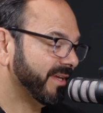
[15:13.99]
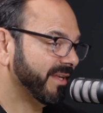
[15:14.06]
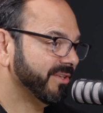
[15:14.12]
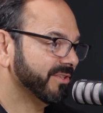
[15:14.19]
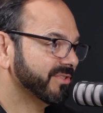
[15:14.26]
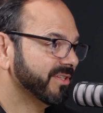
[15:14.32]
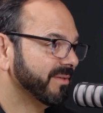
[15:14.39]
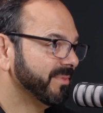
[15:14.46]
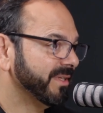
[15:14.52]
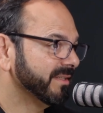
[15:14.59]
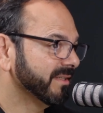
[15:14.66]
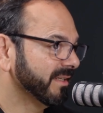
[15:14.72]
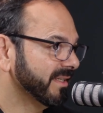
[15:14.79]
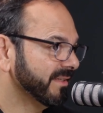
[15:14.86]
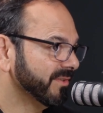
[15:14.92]
and it's going to be
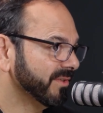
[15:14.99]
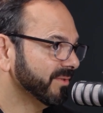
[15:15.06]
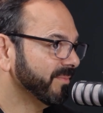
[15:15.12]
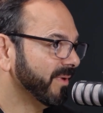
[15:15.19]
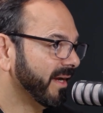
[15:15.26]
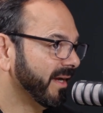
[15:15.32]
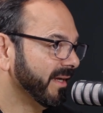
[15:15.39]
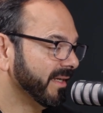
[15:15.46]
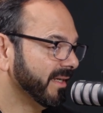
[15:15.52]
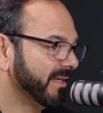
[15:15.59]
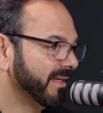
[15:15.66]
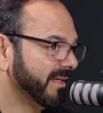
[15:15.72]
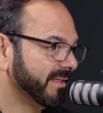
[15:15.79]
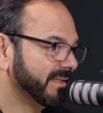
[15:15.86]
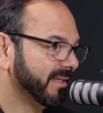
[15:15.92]
delivered by
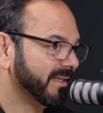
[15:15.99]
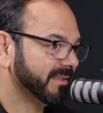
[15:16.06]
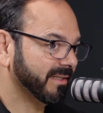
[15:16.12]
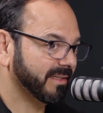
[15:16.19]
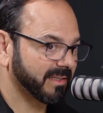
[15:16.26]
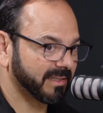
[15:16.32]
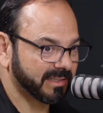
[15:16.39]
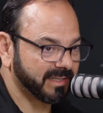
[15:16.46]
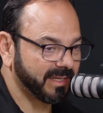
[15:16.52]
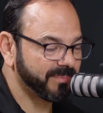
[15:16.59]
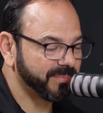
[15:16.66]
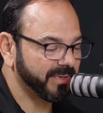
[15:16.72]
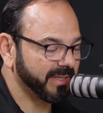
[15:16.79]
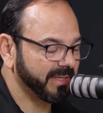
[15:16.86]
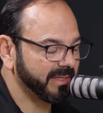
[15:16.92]
a
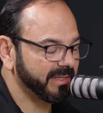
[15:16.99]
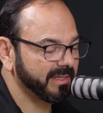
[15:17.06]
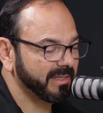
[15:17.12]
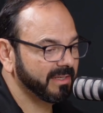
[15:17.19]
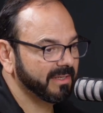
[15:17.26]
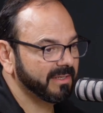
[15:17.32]
company